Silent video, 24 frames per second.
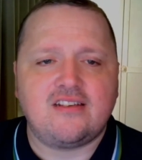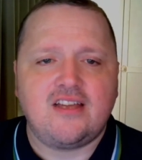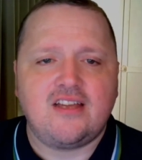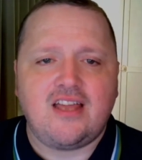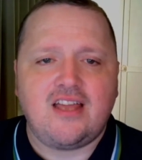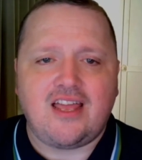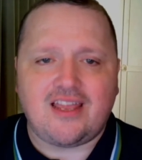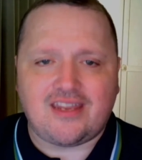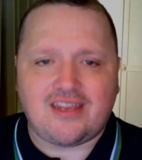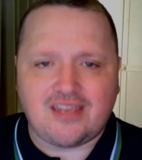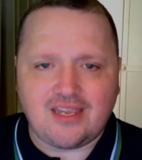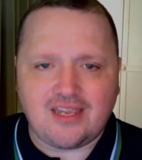
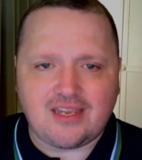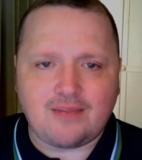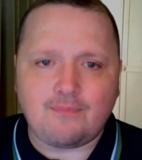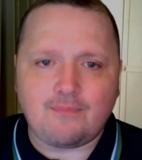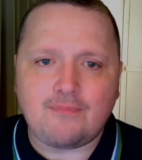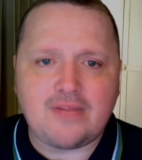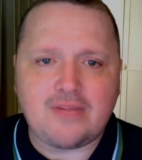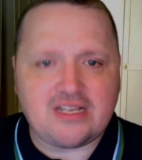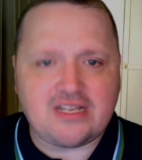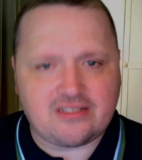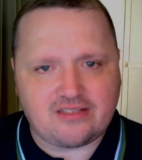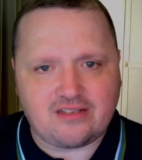A kicking
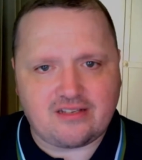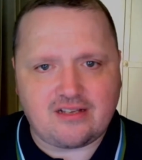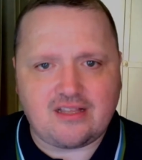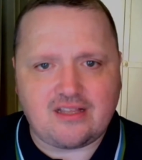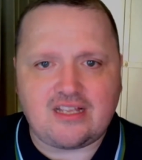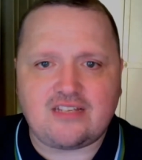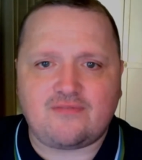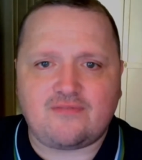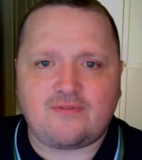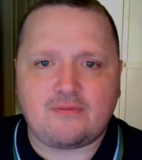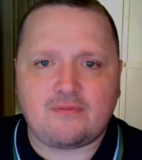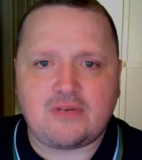
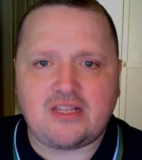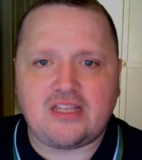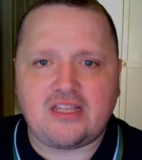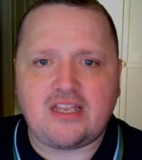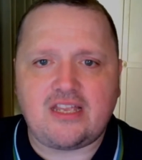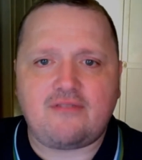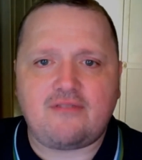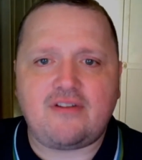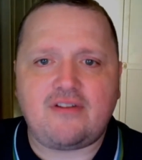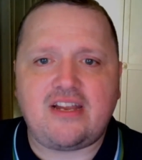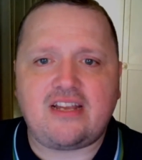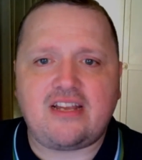masterclass from
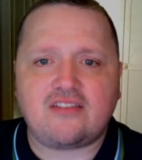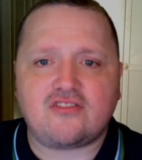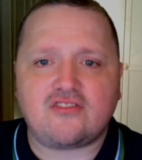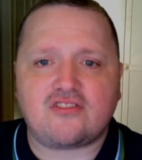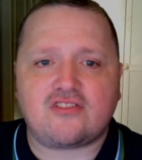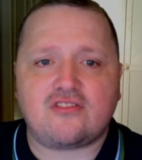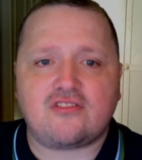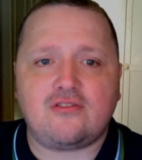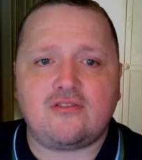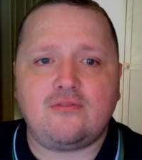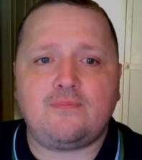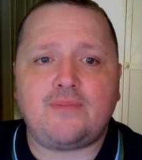Cleary and
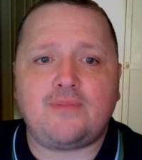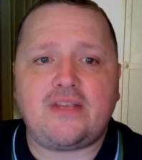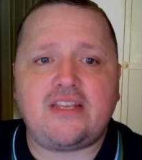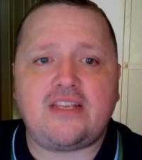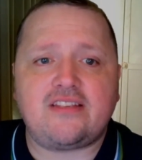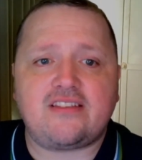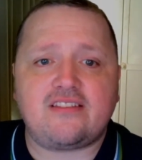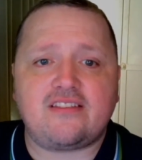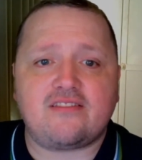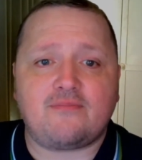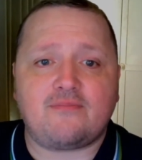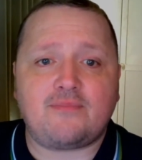2
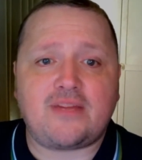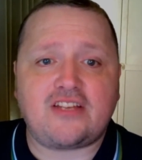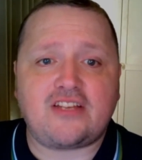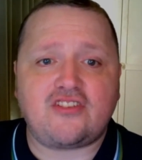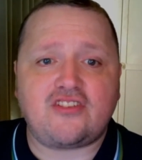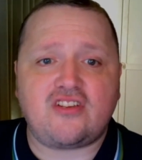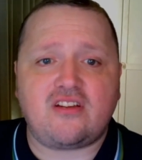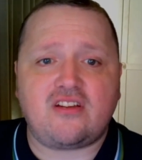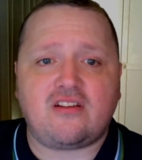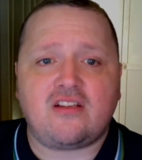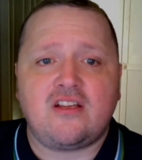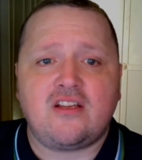pieces of
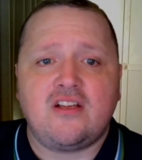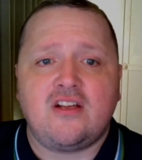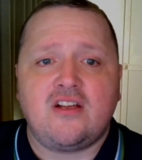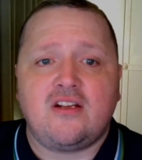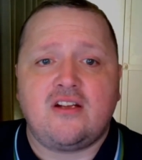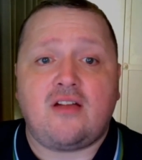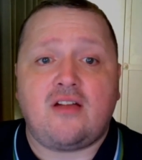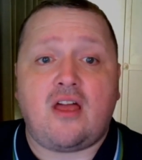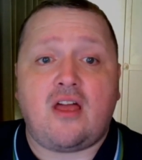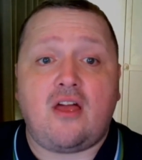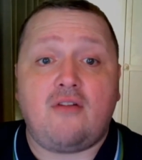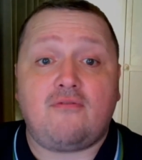magic
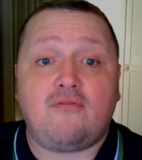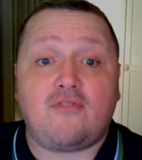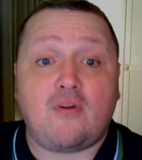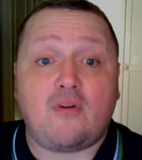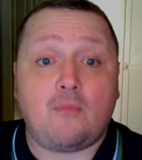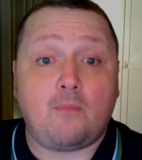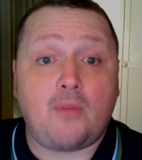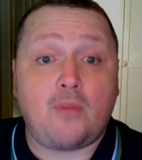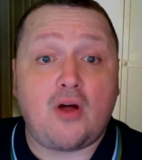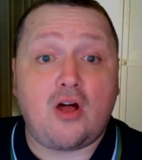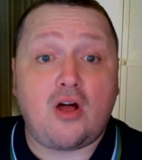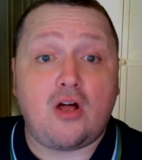
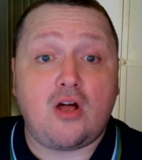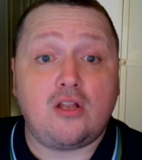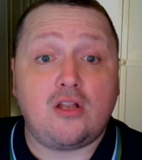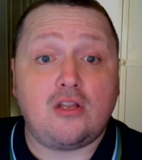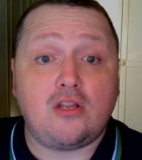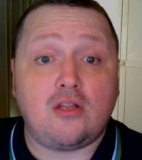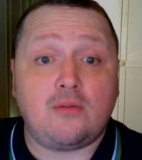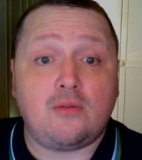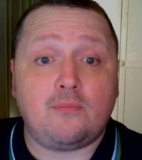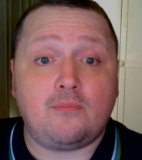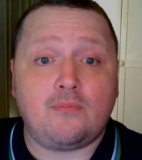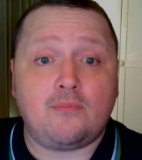from
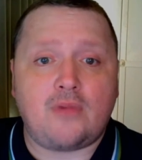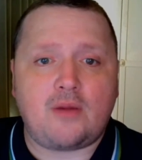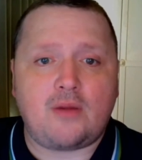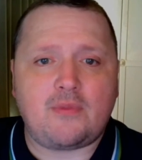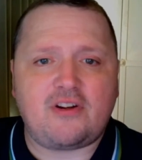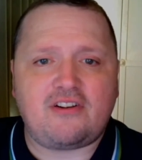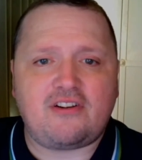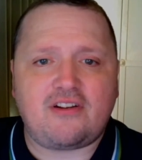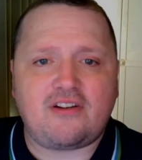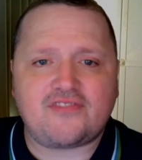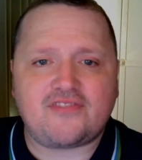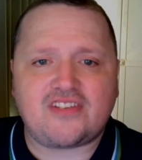Paul
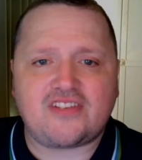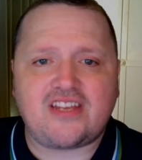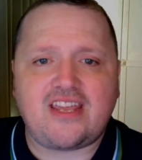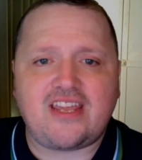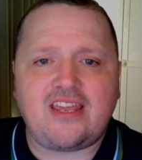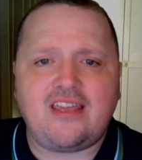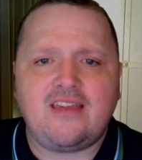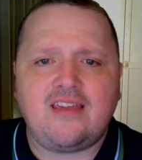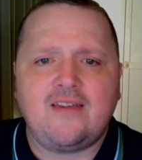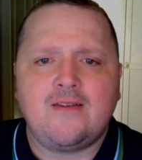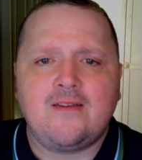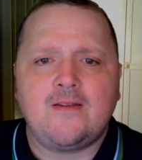
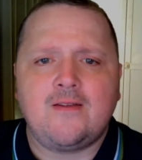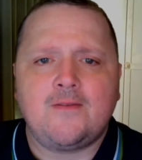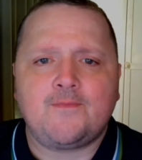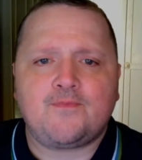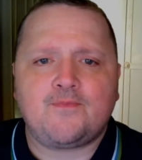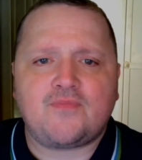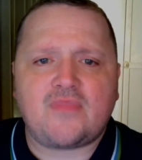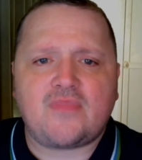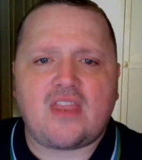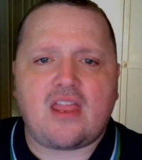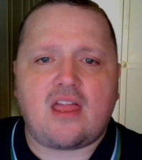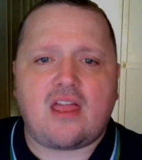Momirovsky
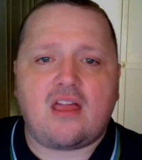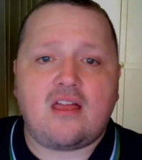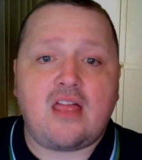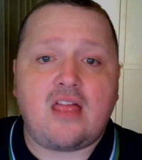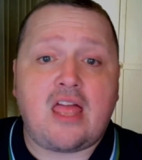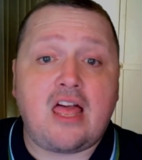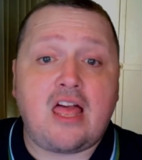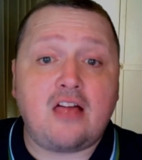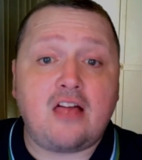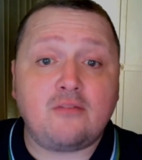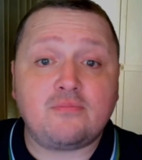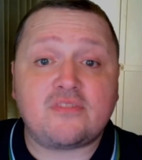
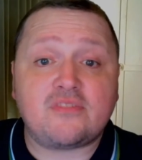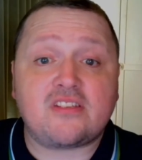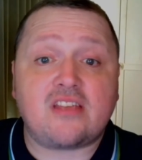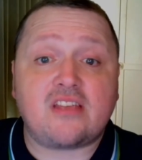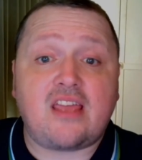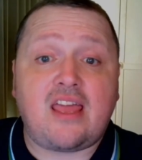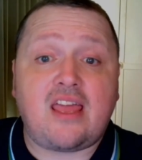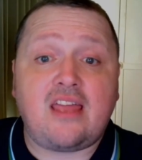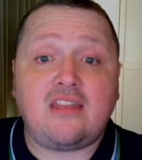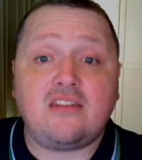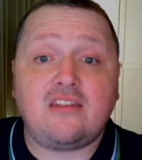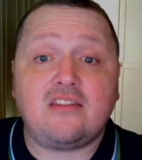helped
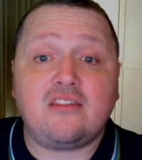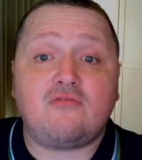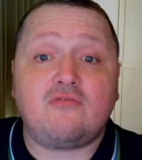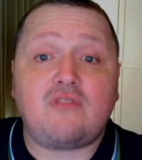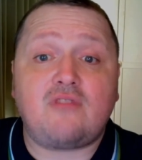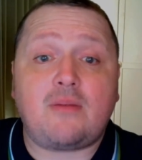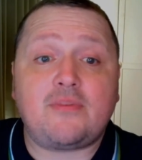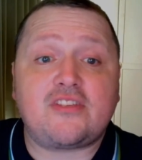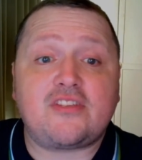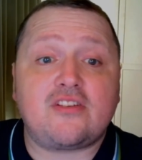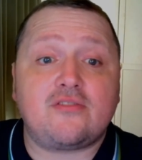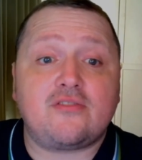end the
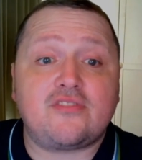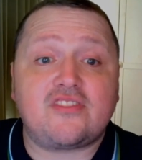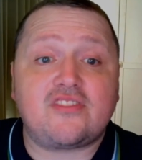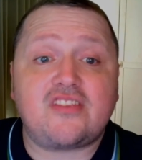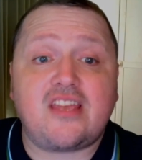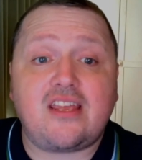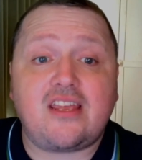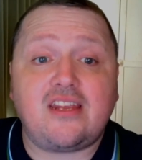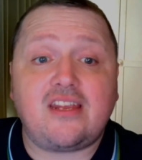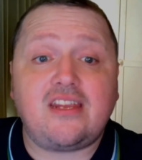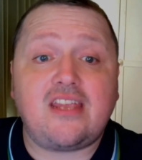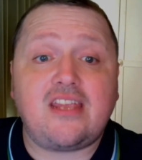Rabbitohs'
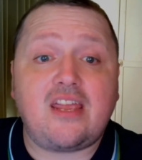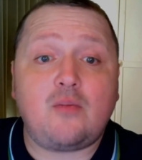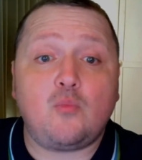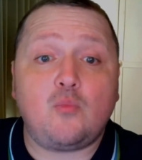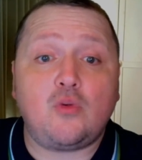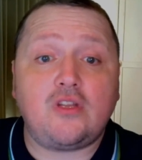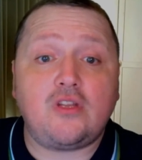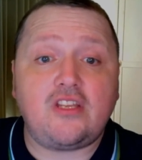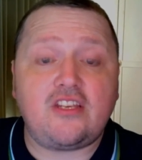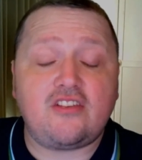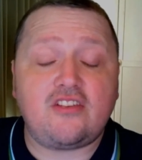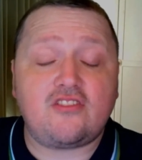10-game
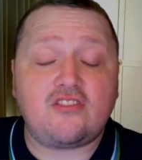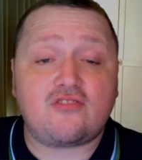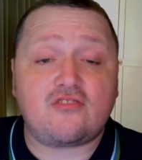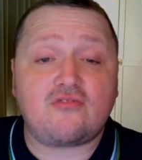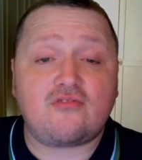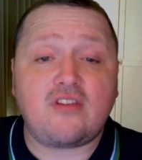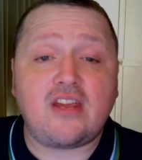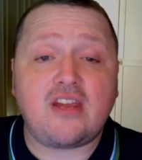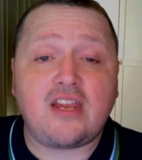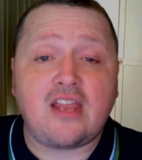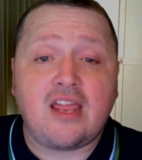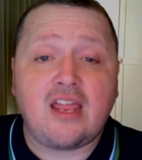winning
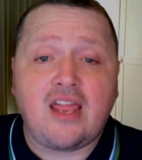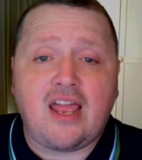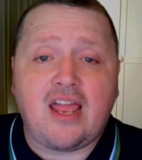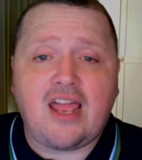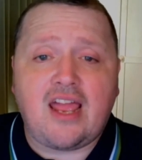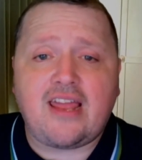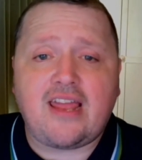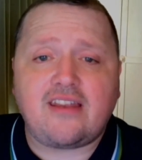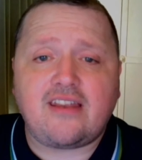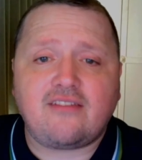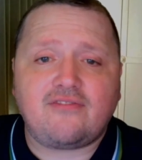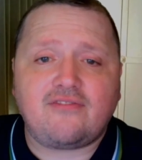streak
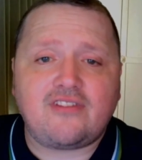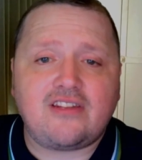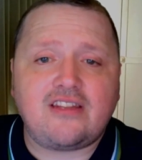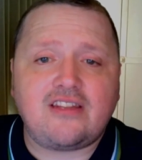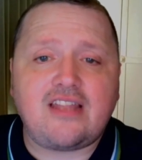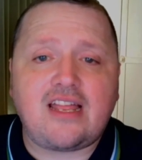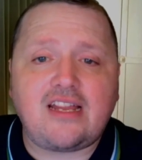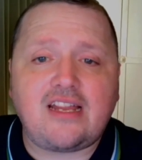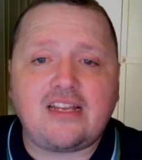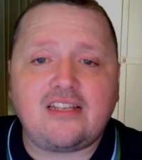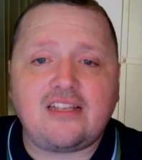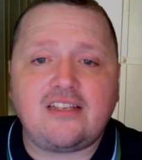ahead of a
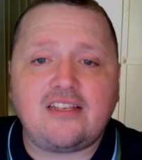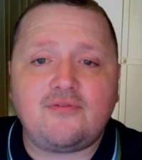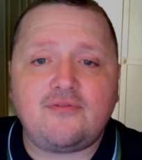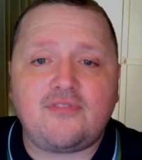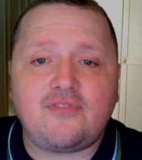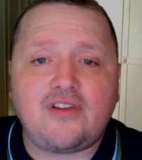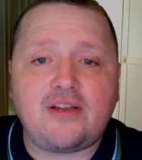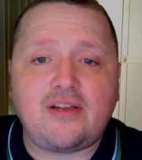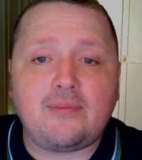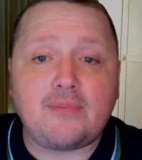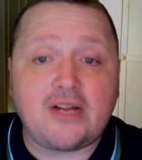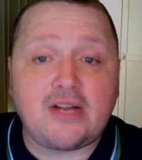likely
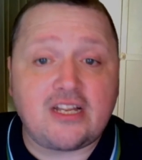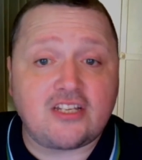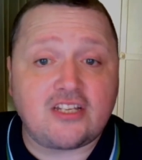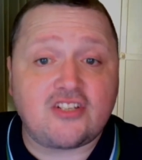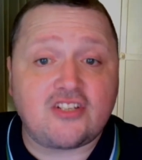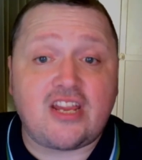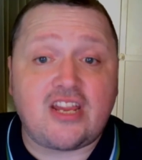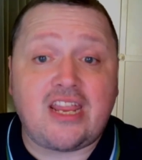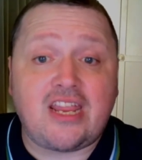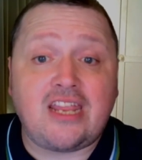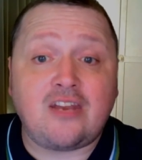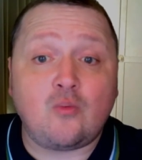
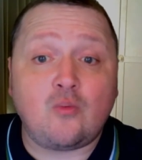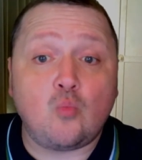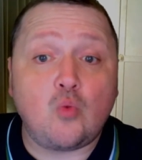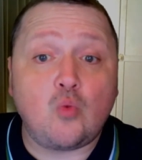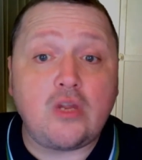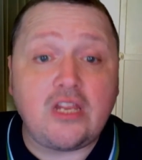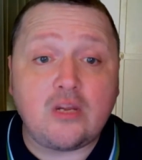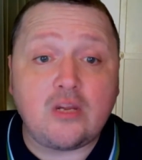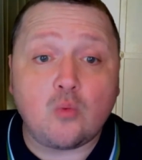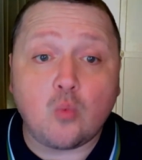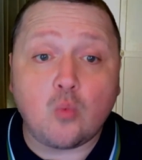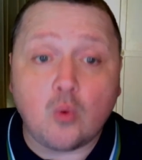rematch in
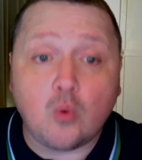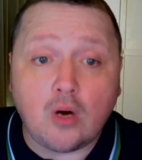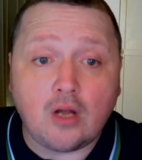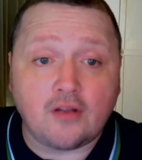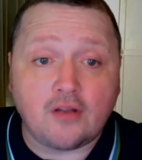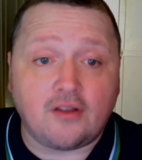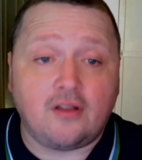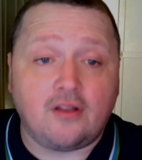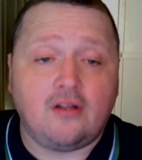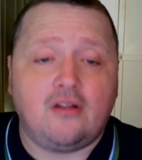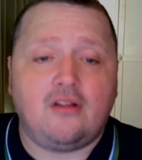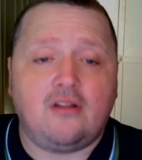week
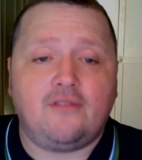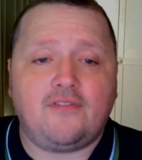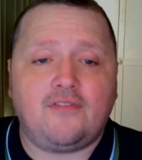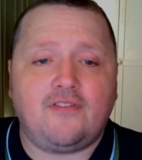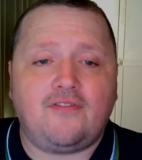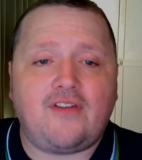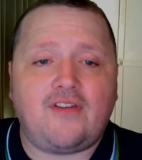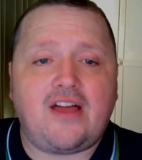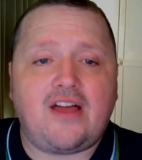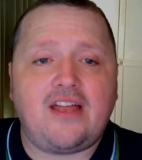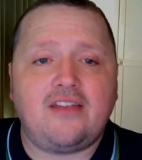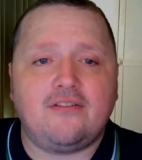1 of the
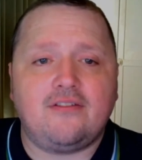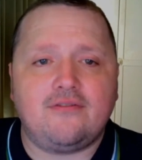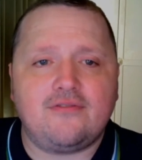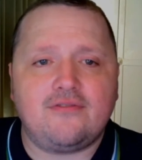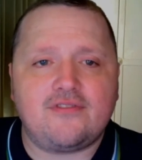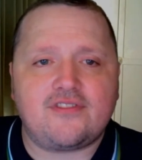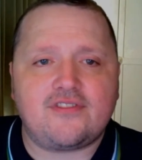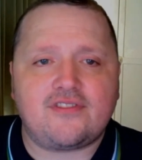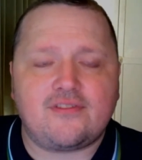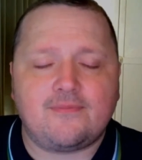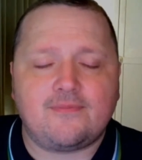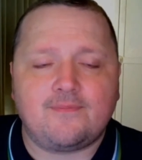finals.